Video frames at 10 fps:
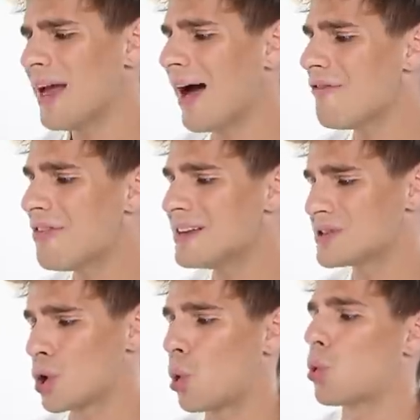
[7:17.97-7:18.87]
have this
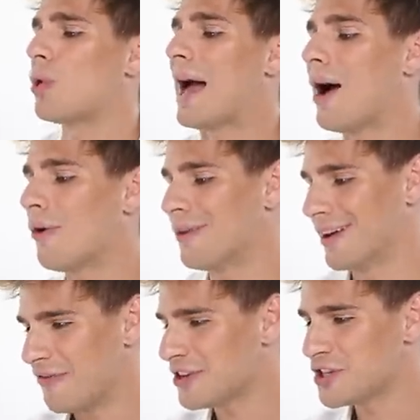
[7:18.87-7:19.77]
crown,
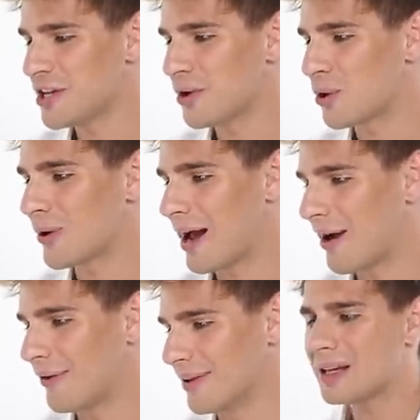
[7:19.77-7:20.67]
fishtail
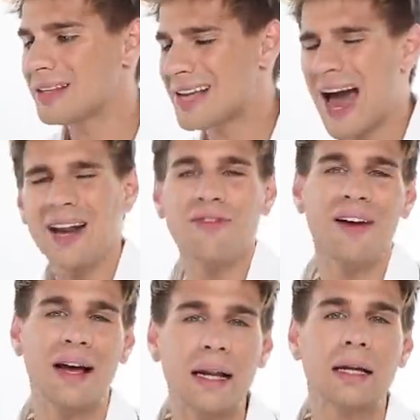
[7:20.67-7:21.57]
crown. It's kind of
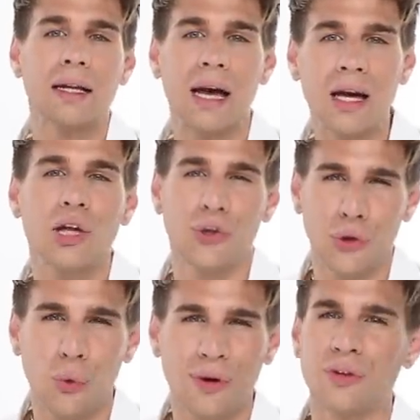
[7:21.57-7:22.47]
like eh,
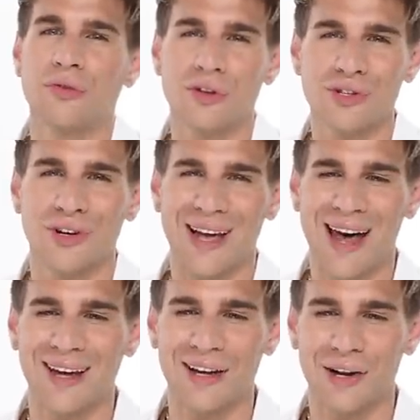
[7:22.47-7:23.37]
cute when you first look
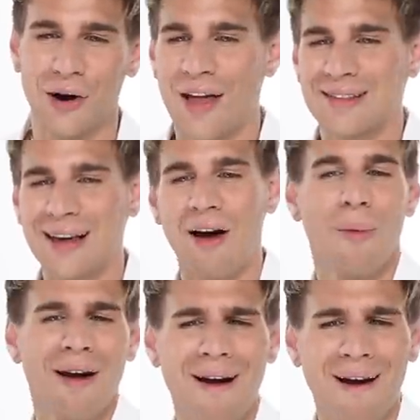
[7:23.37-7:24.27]
at it, you know? It's like, oh
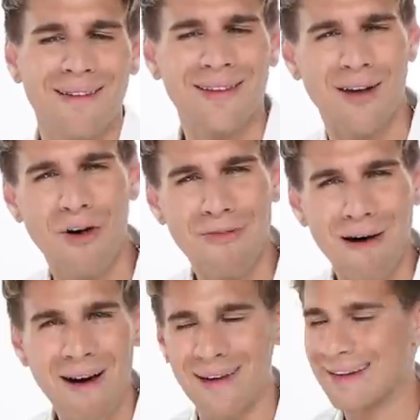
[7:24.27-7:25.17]
my God, so
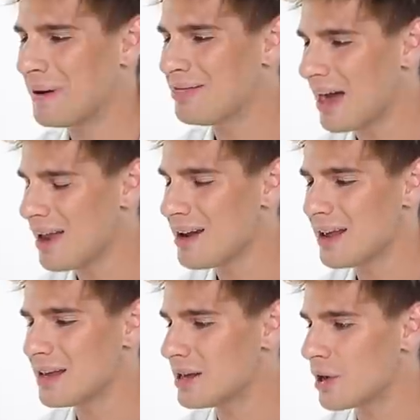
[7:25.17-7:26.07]
fun. But
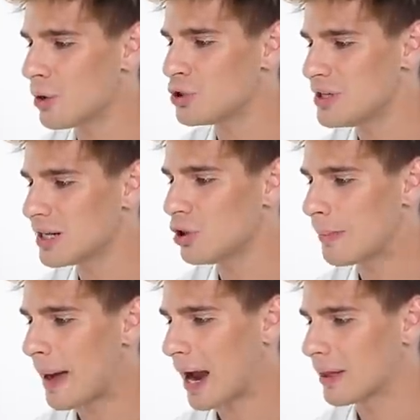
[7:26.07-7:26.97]
then, you know, she's gonna
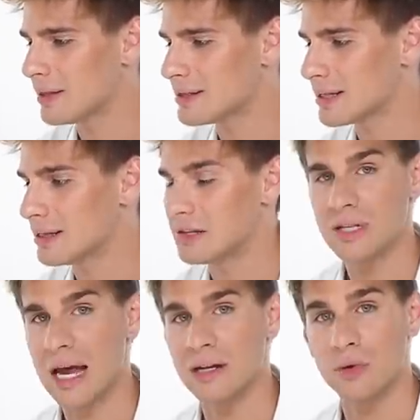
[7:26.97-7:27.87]
look back on this in
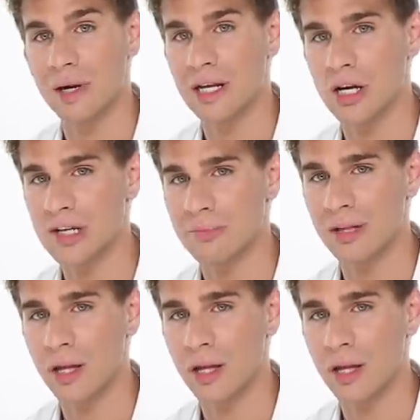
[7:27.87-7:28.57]
10, 20 years and be